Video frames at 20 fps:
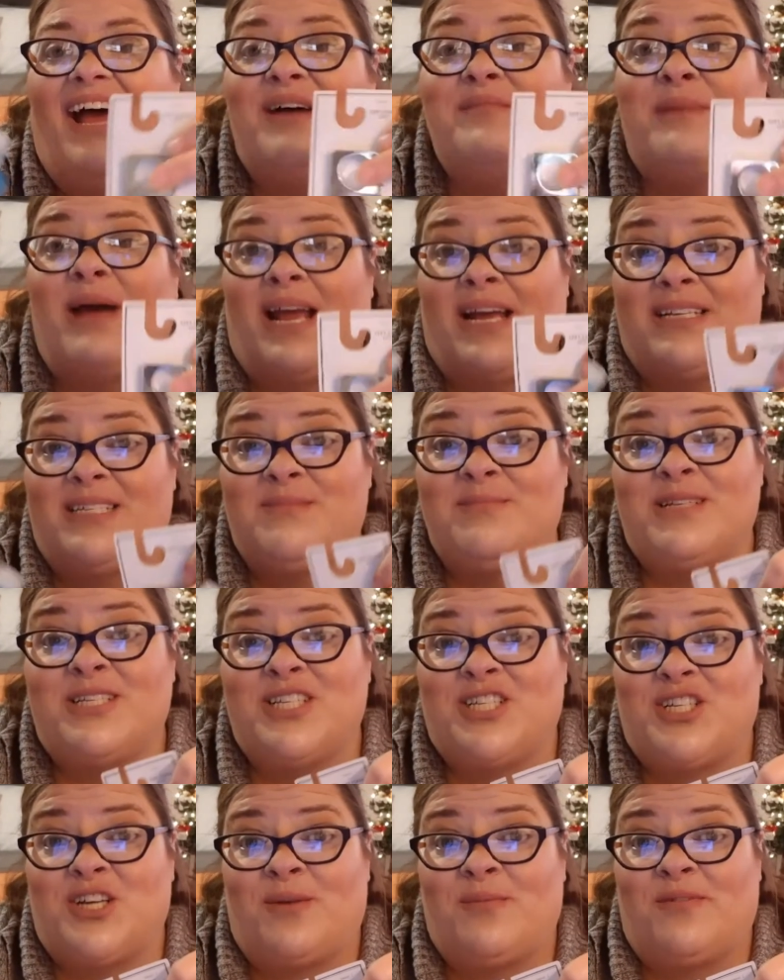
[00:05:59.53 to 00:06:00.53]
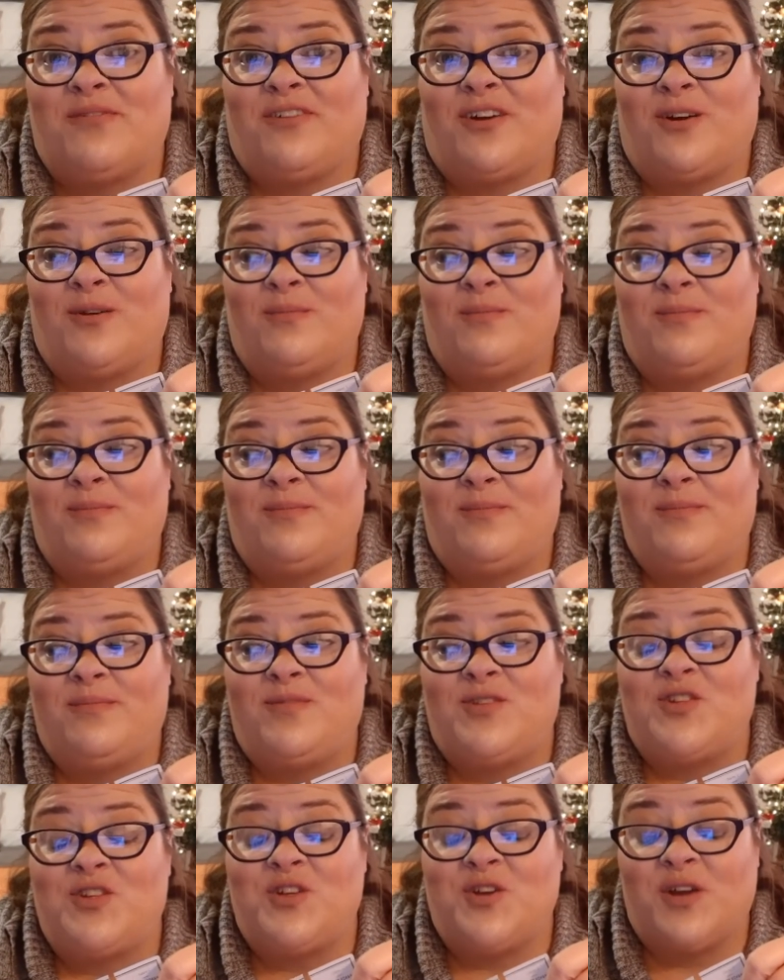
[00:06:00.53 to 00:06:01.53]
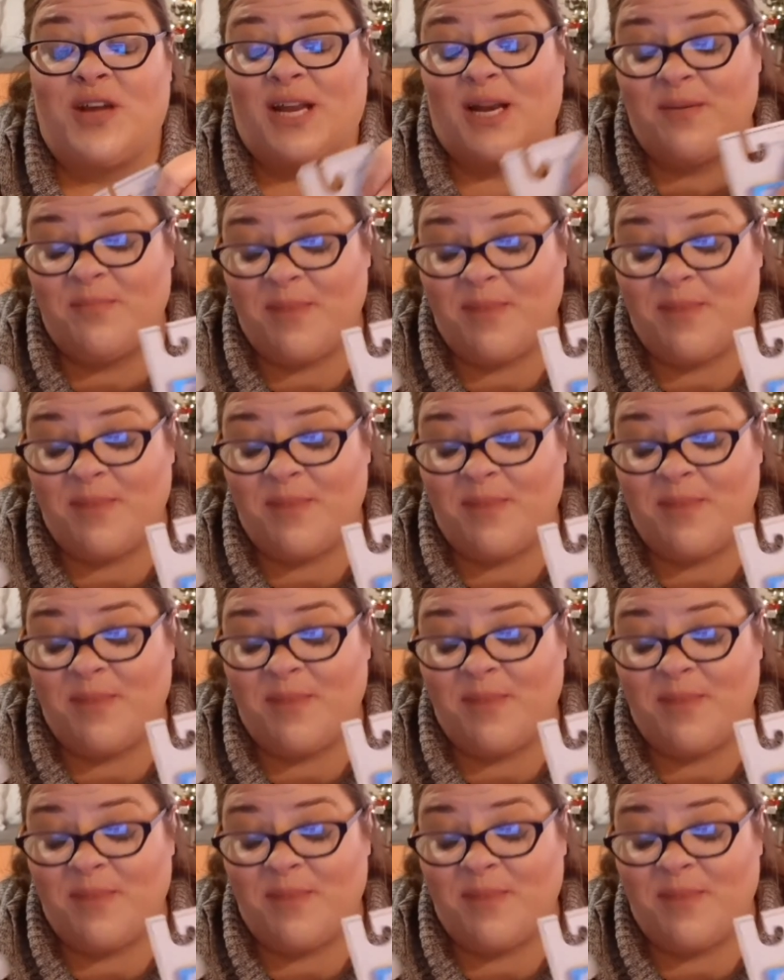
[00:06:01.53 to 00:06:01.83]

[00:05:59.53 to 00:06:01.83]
my husband's a germaphobe. So you can